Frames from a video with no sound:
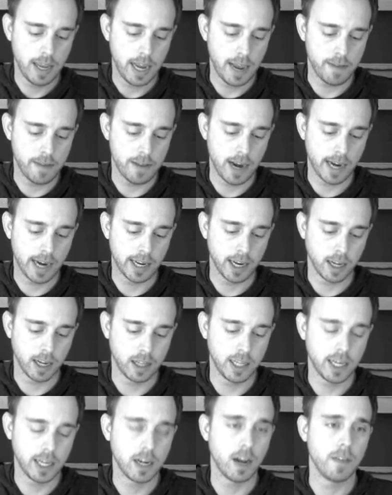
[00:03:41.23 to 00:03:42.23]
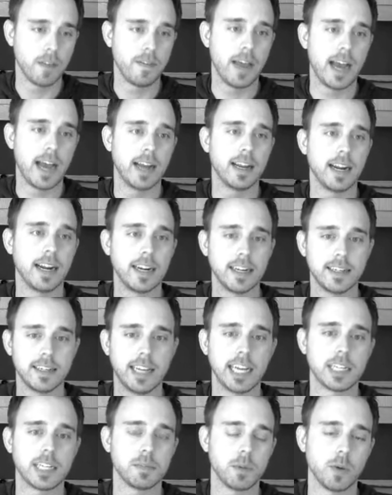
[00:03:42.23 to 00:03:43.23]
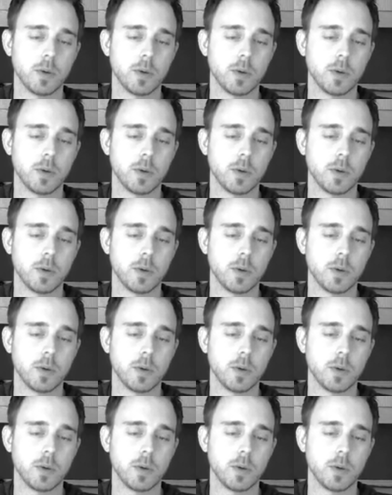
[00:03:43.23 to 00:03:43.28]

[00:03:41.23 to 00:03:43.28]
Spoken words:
and then I can click on that and it takes